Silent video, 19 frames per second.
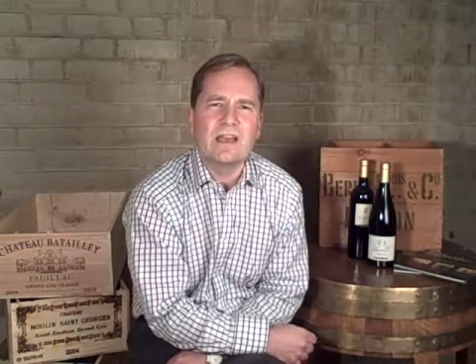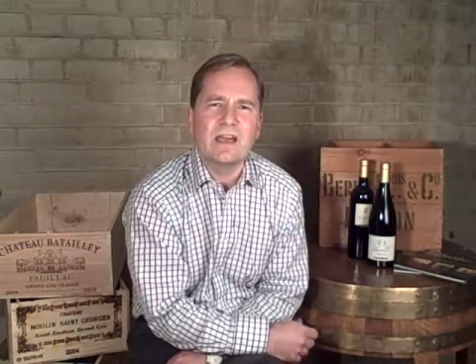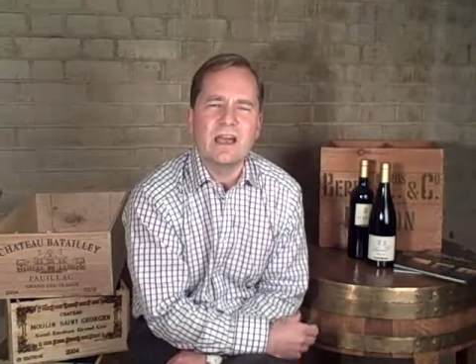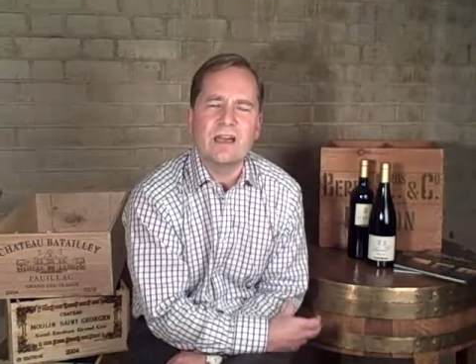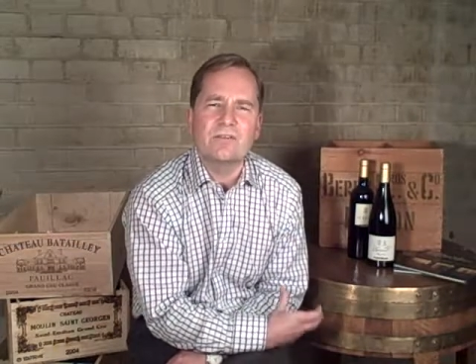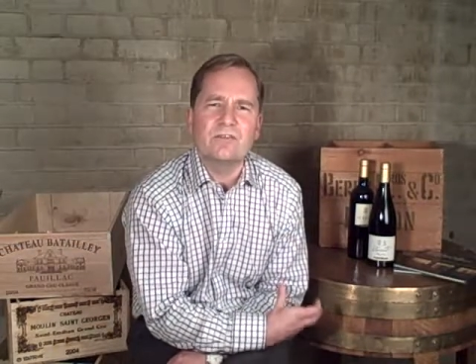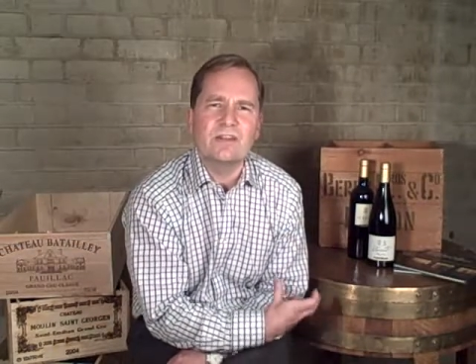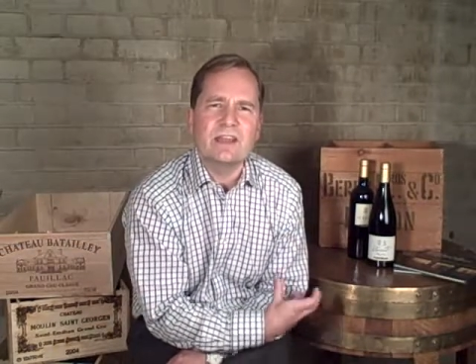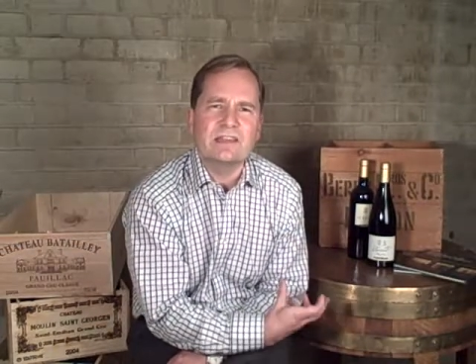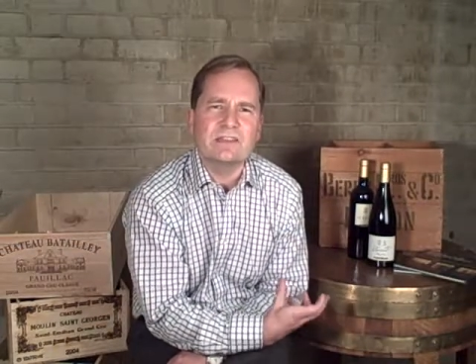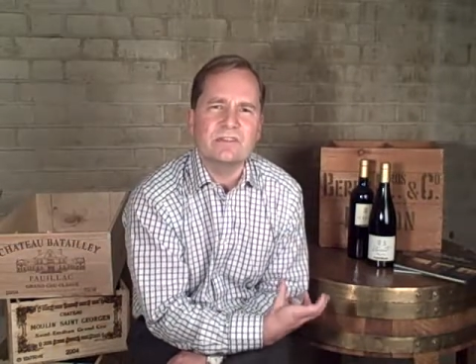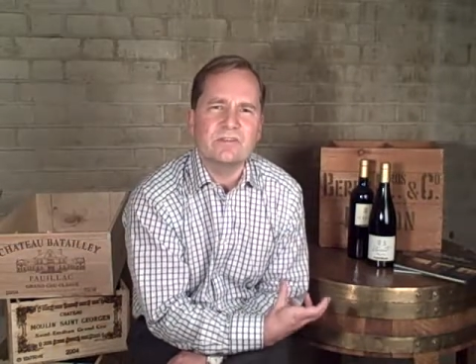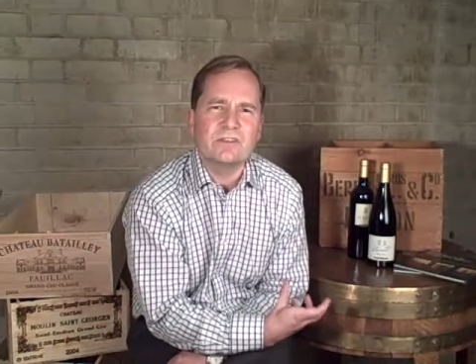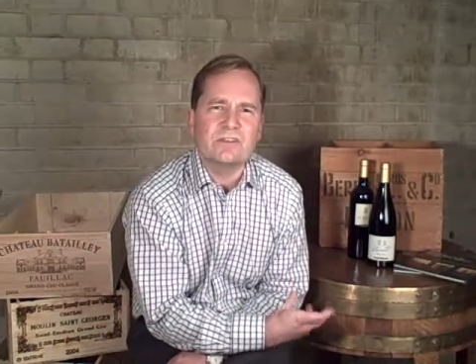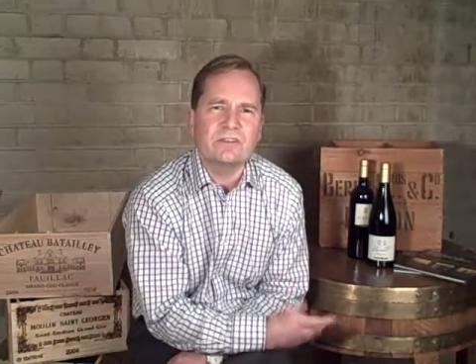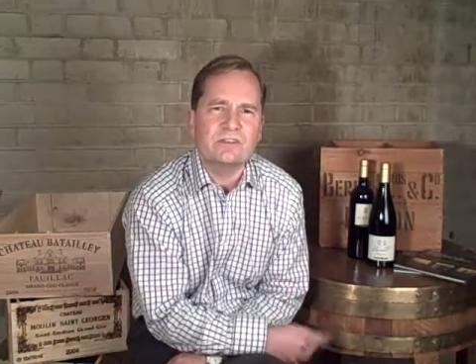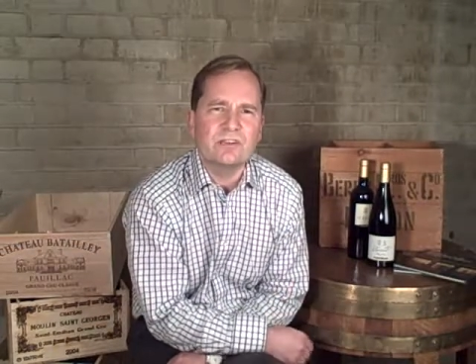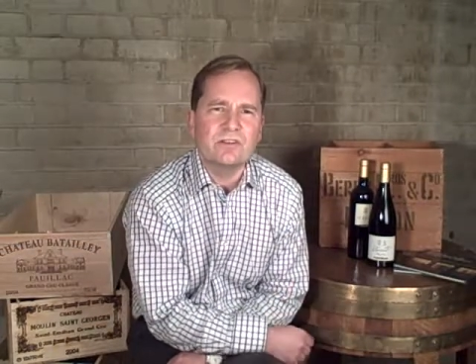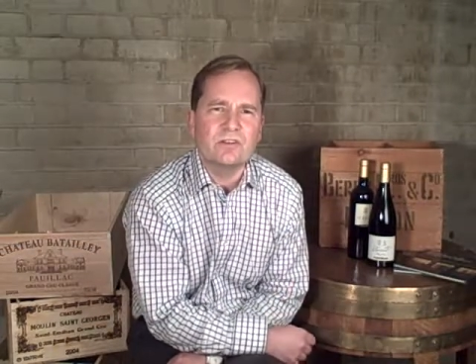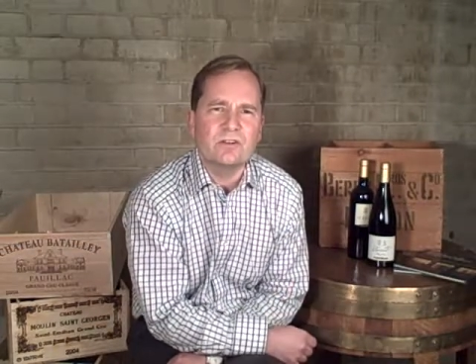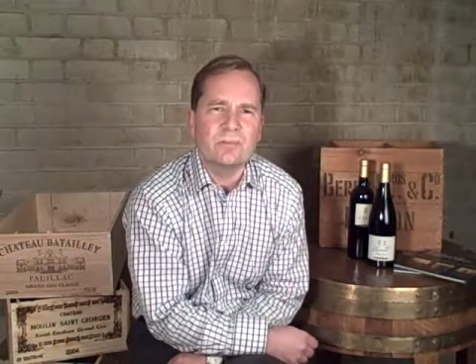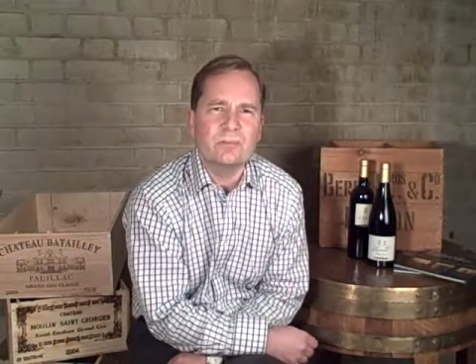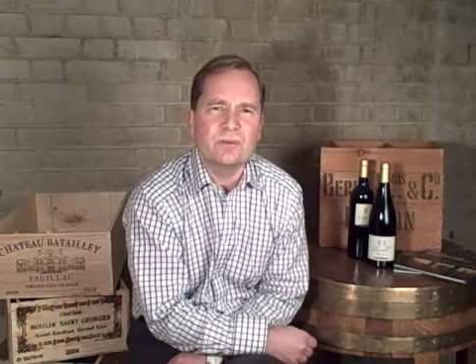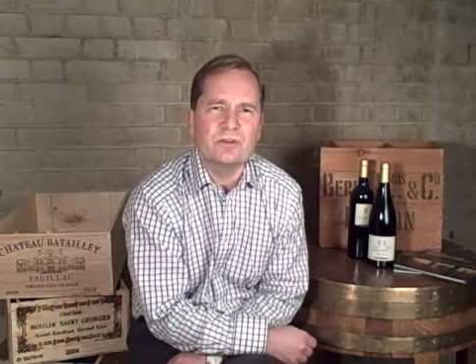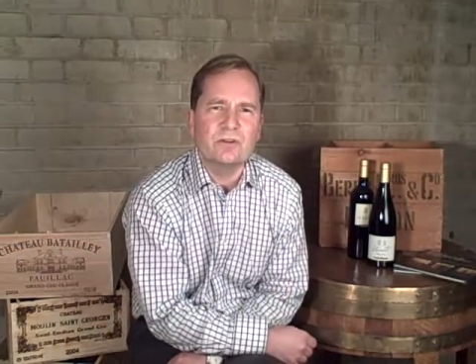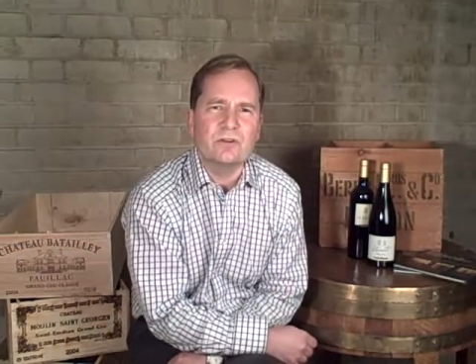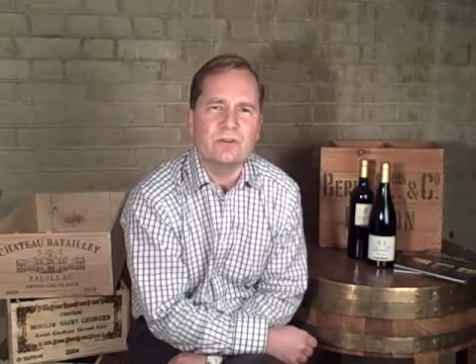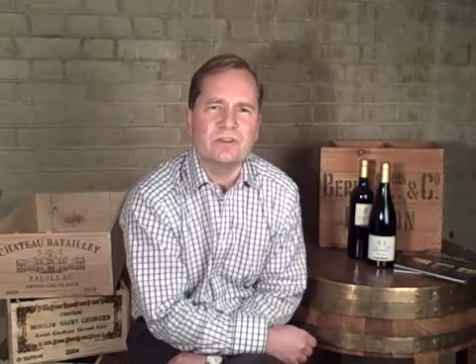have less of the Syrah
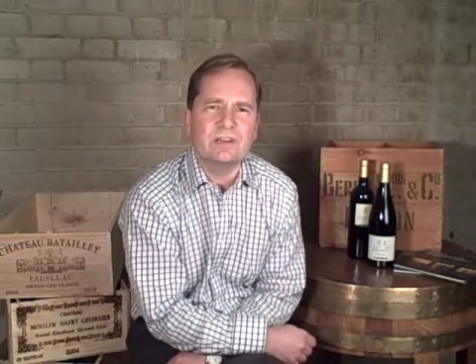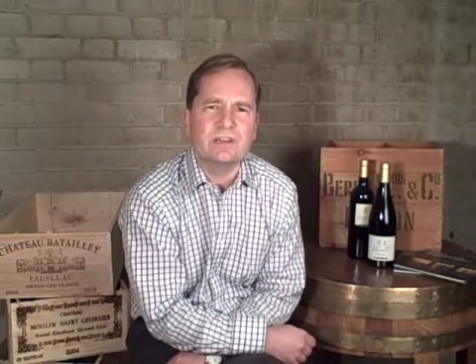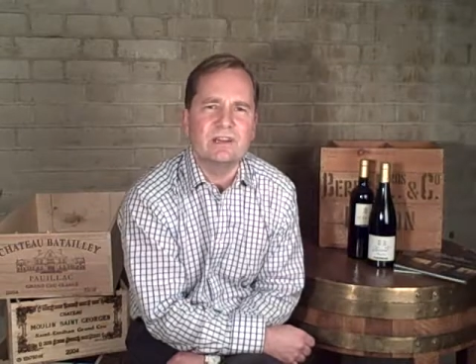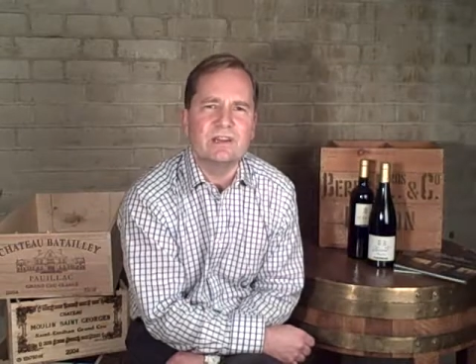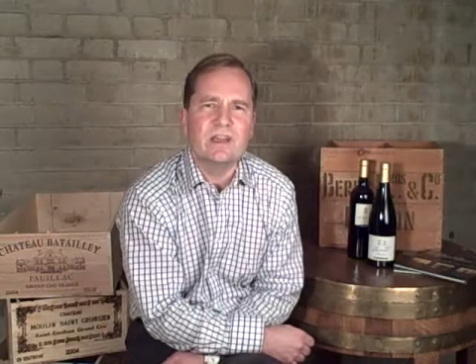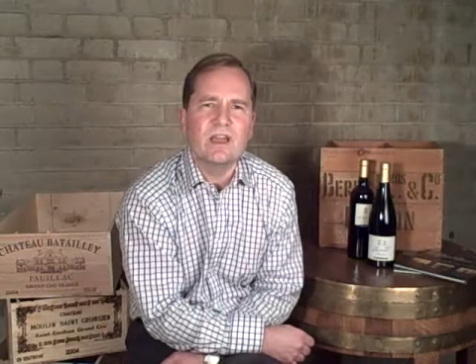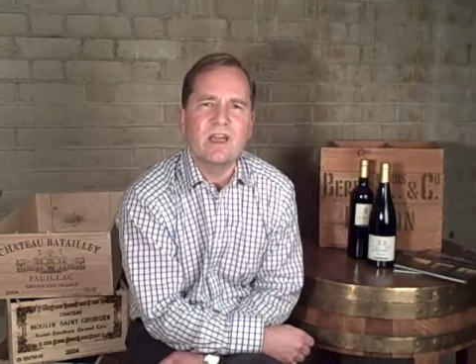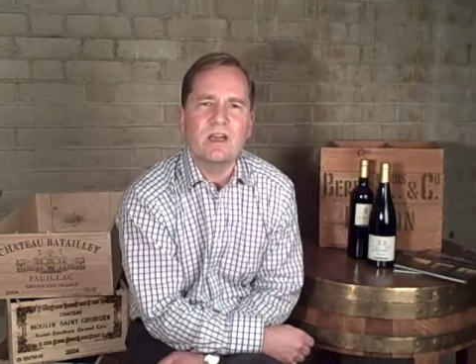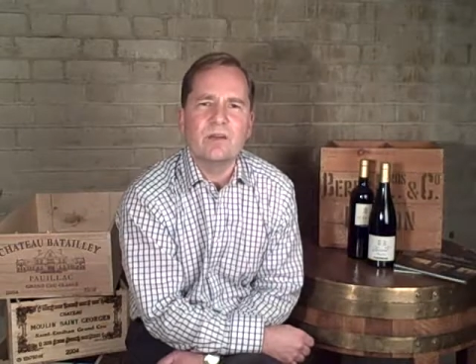purity,